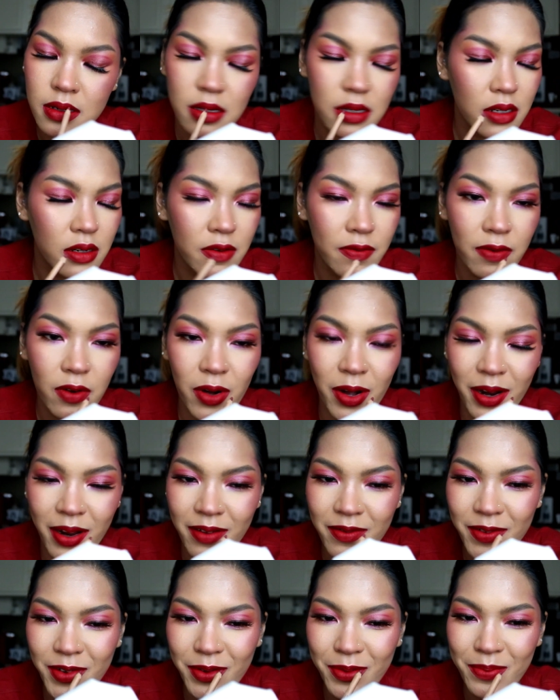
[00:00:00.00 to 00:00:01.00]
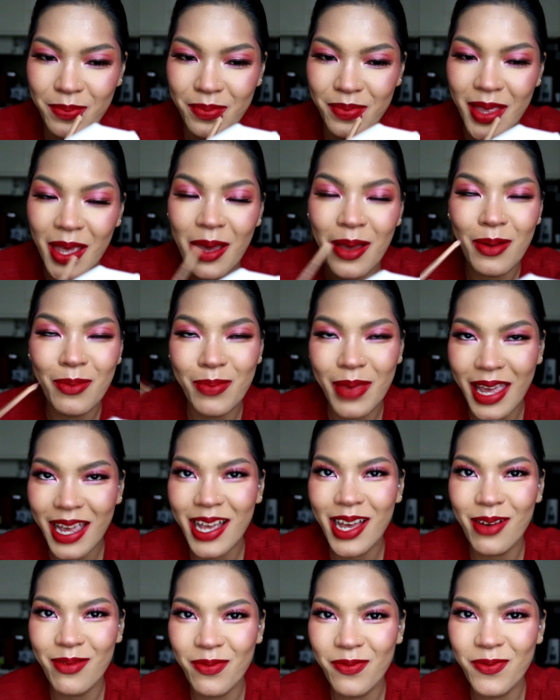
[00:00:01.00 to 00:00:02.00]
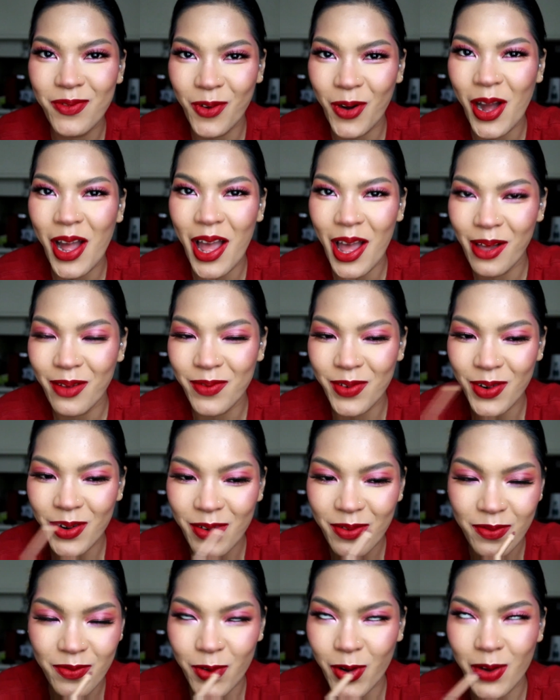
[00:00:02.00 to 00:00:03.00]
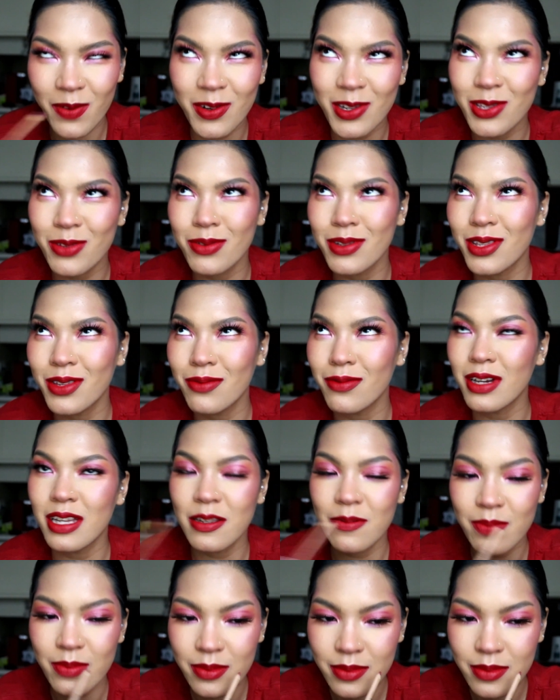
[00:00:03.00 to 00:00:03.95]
No, Forever Makeup Forever 21.